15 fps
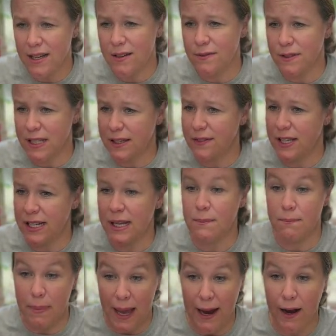of leaving
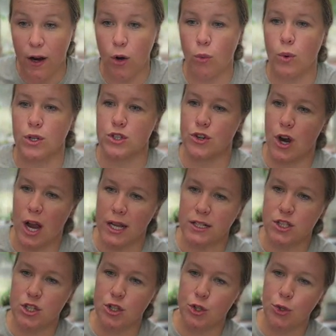it bare, we're trying
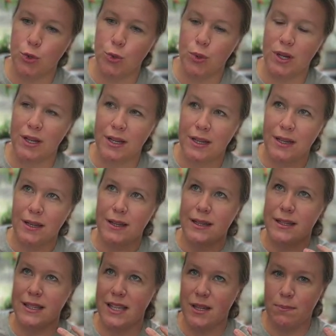to
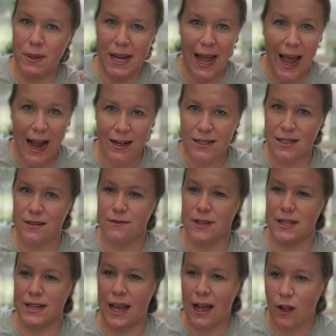keep it active
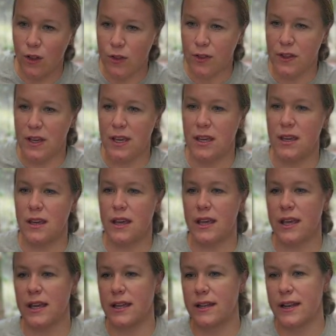and healthy
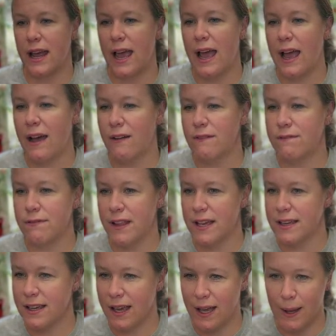and have
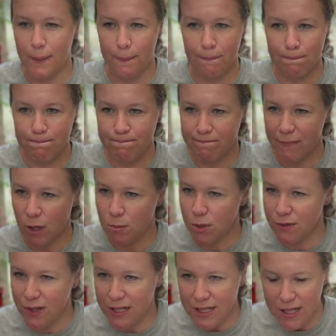like
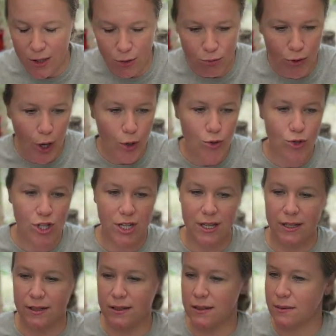preventing
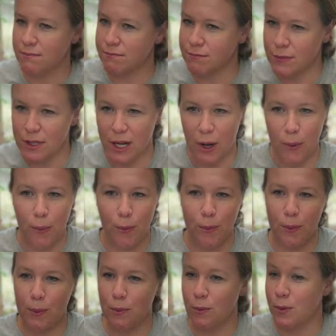erosion, you know,
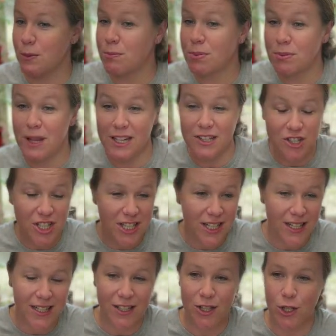replenishing
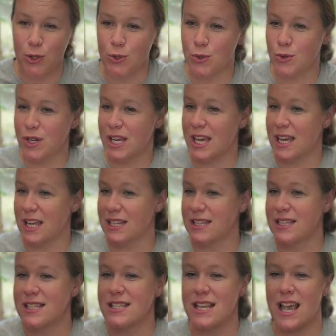any
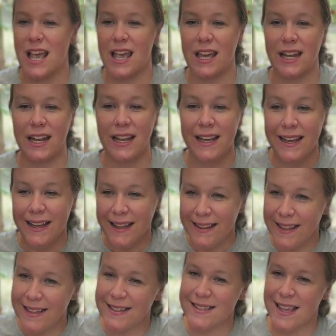nutrients and
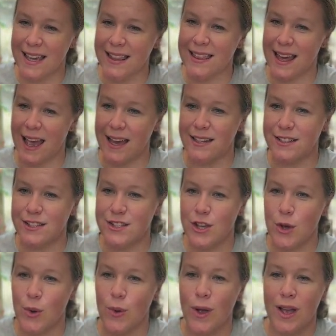things like that.
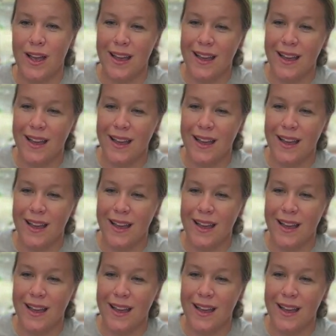So